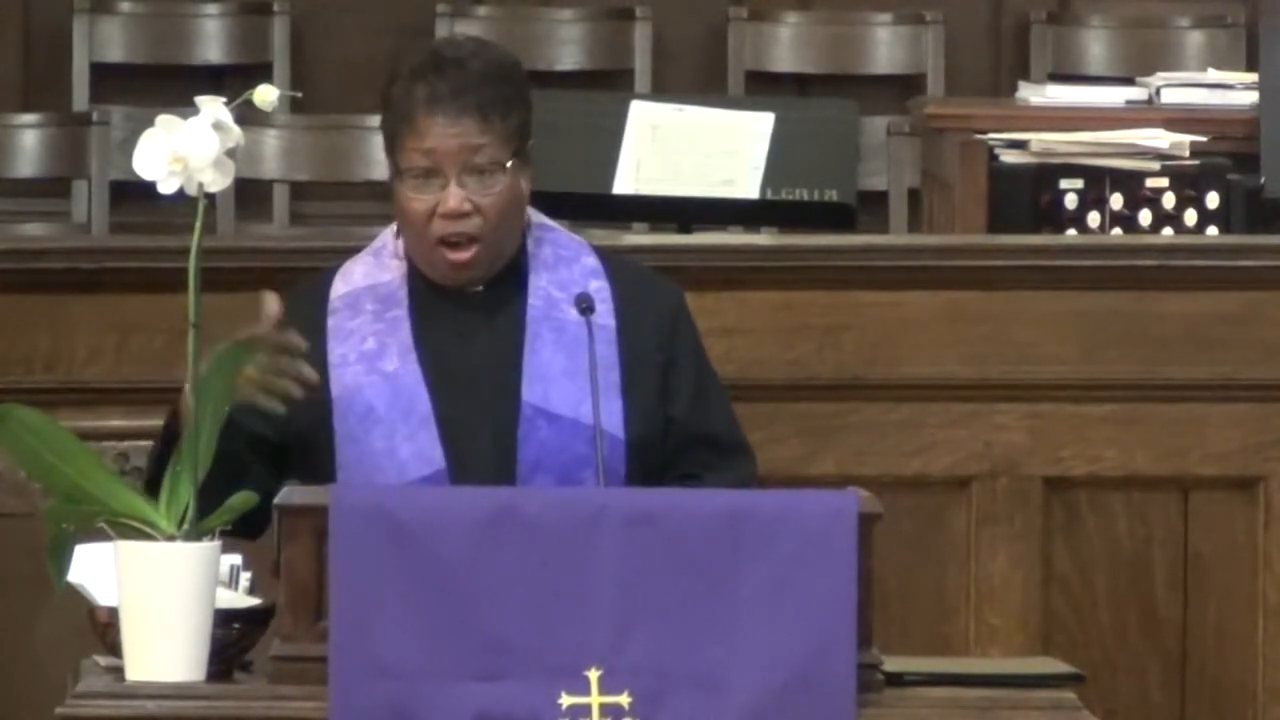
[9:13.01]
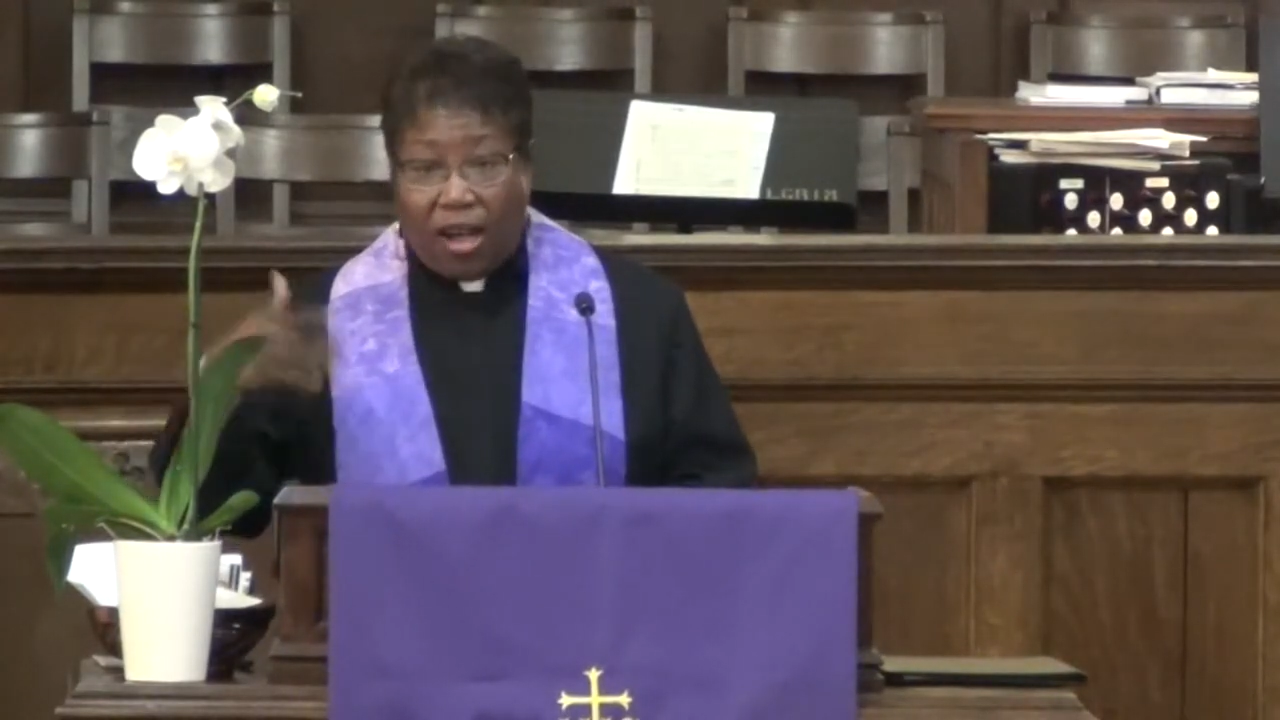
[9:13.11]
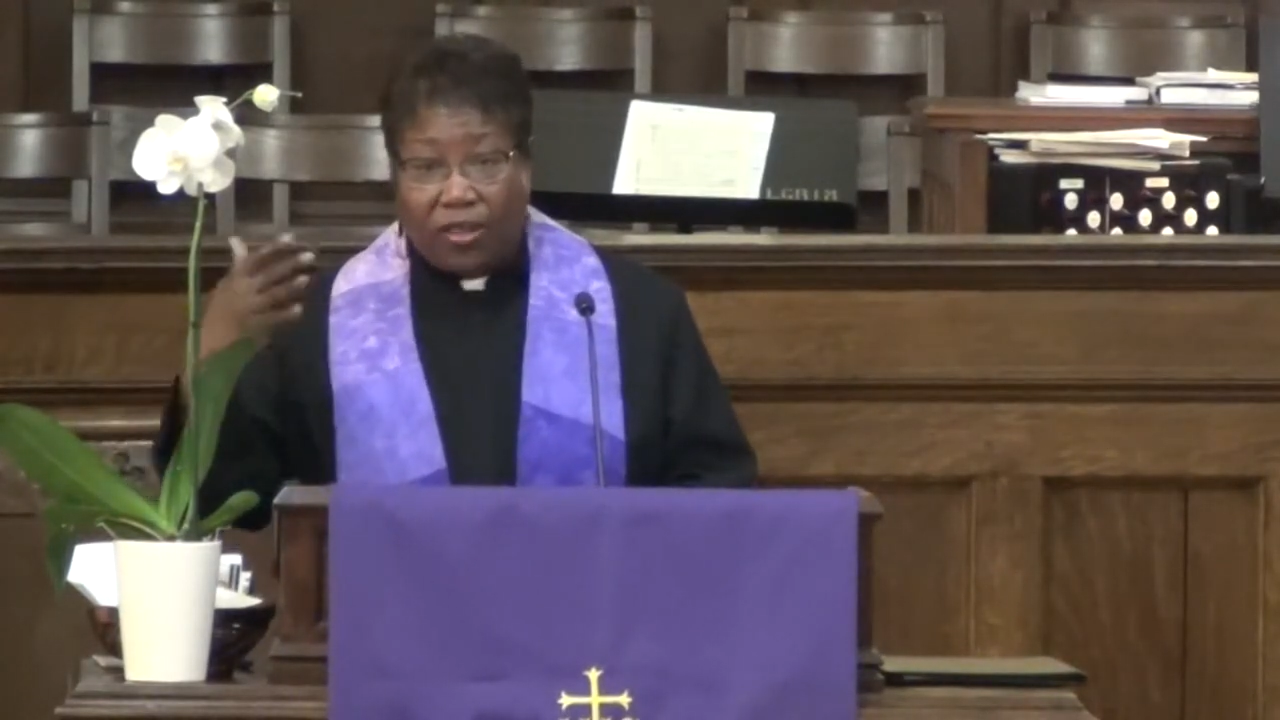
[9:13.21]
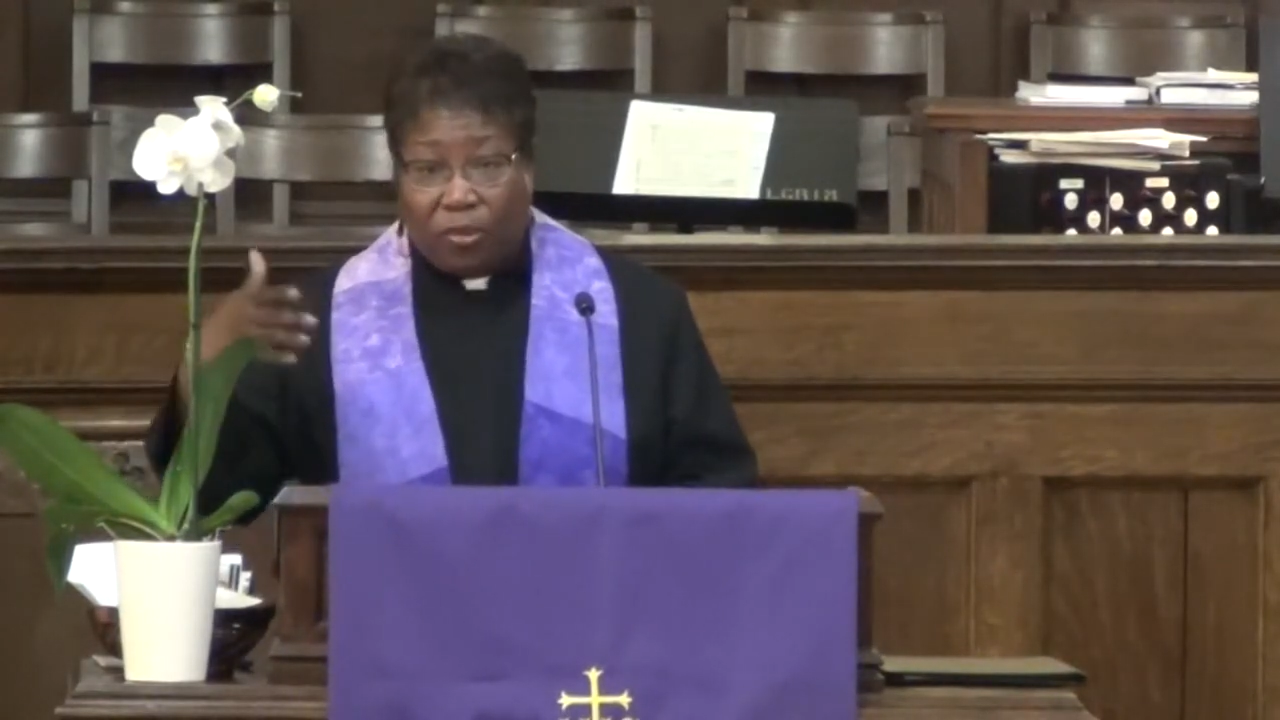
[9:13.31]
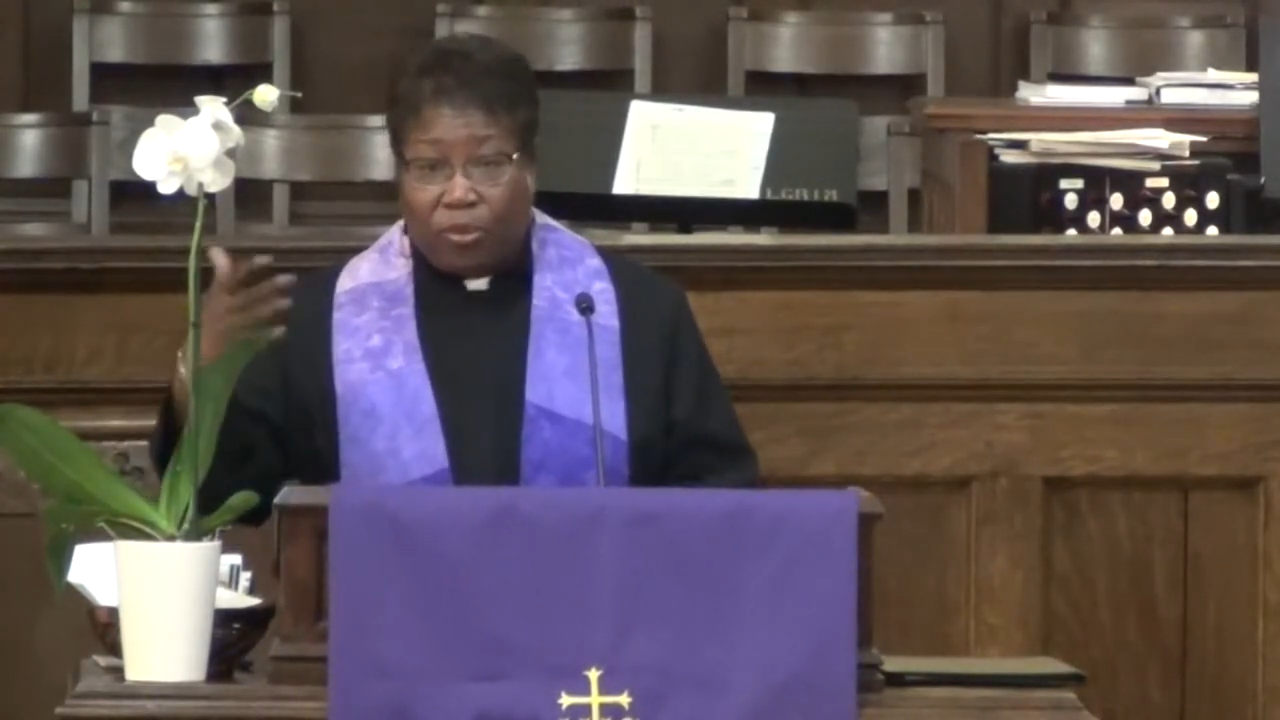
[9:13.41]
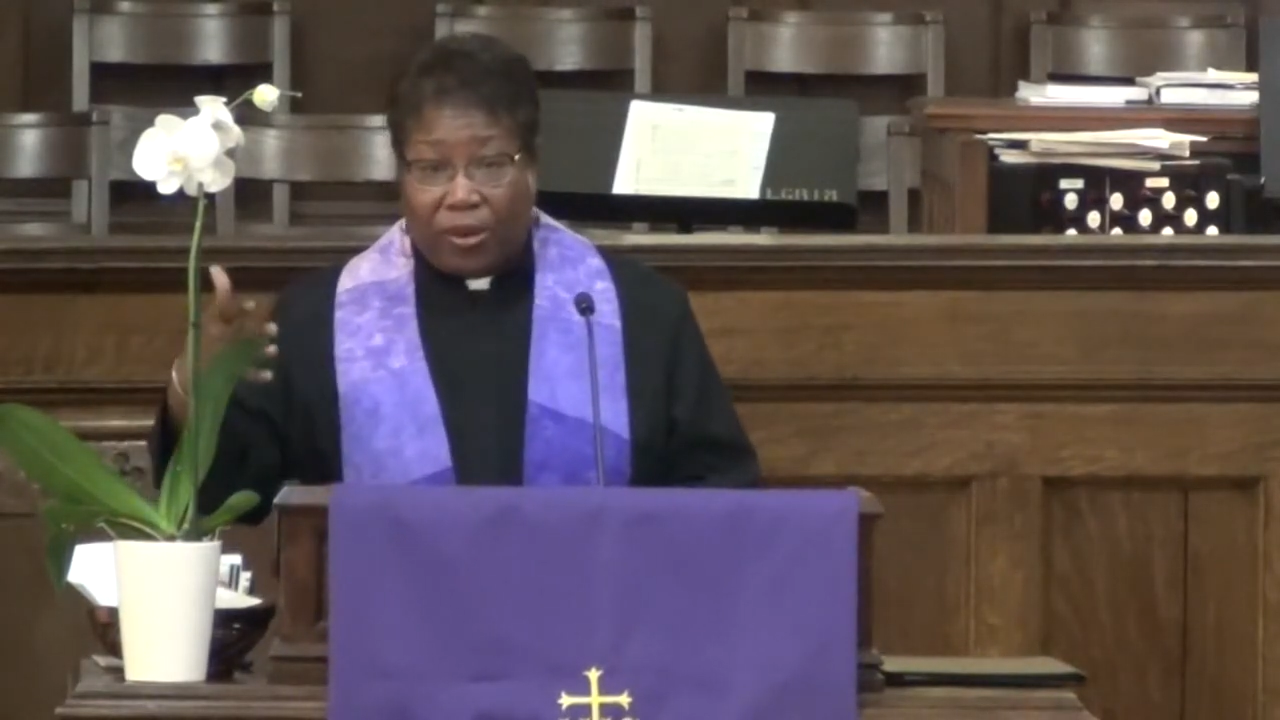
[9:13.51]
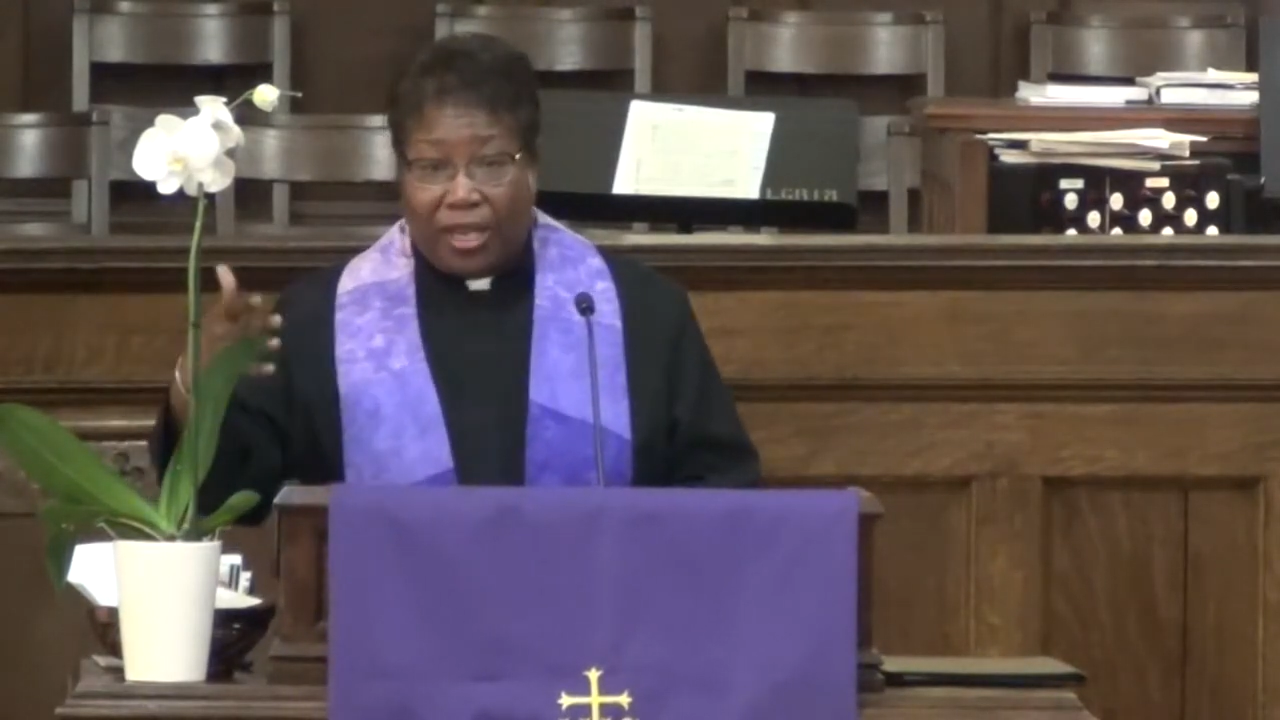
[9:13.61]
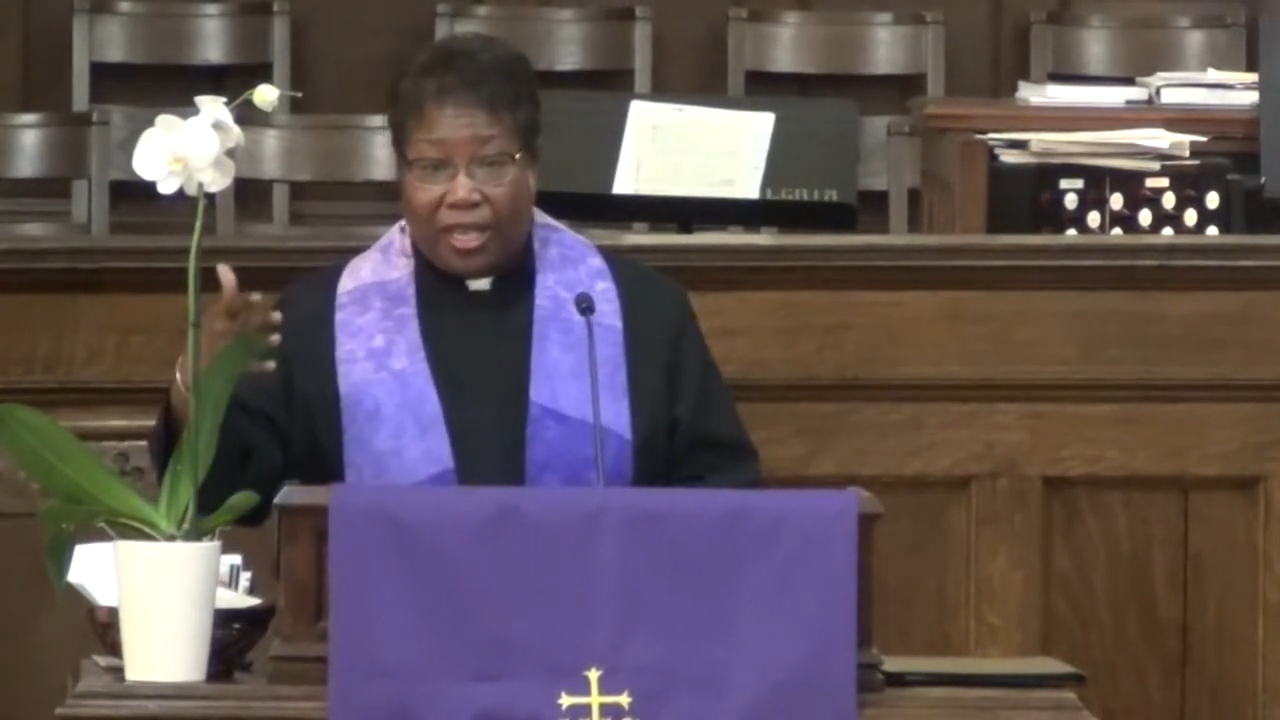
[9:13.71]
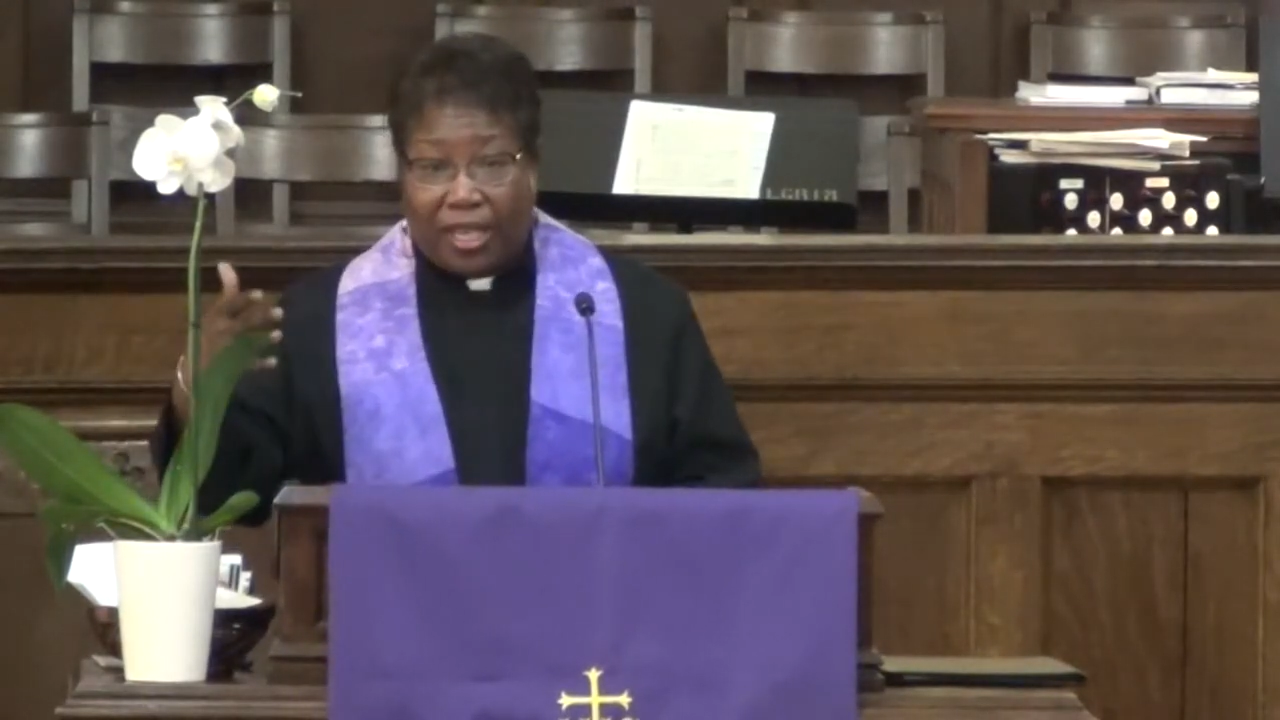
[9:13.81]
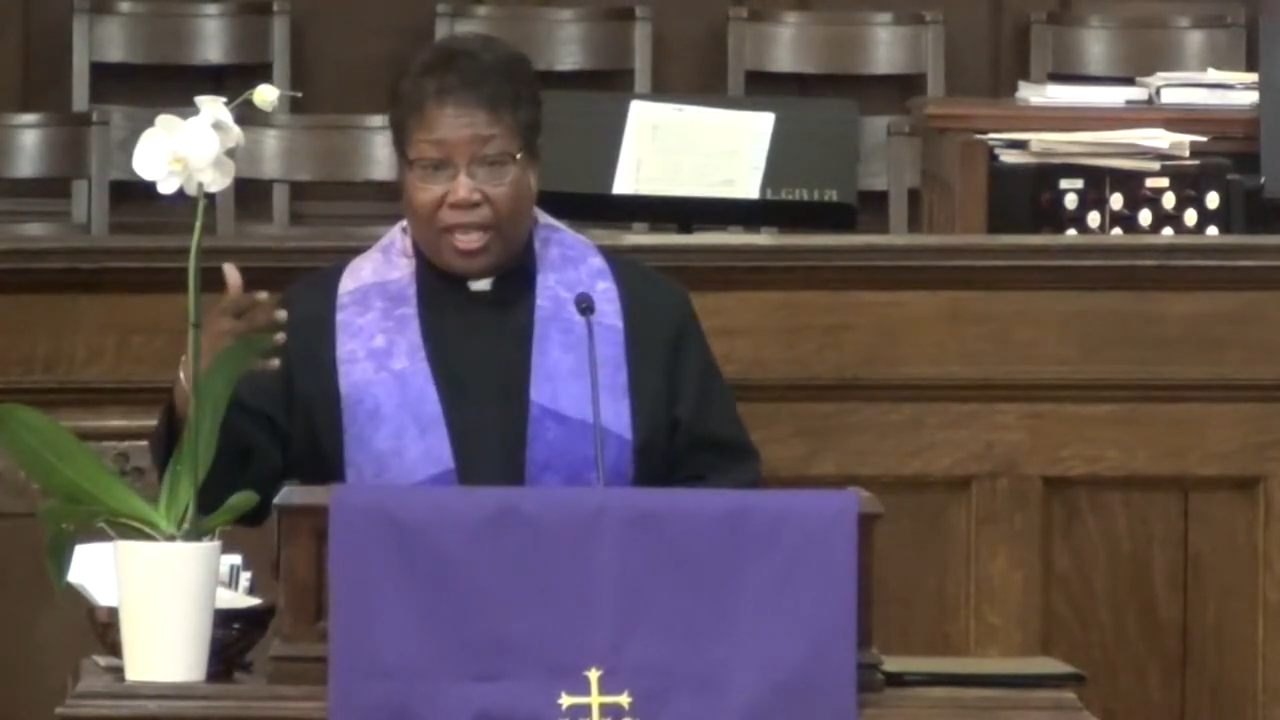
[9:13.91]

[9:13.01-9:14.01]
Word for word: on the brink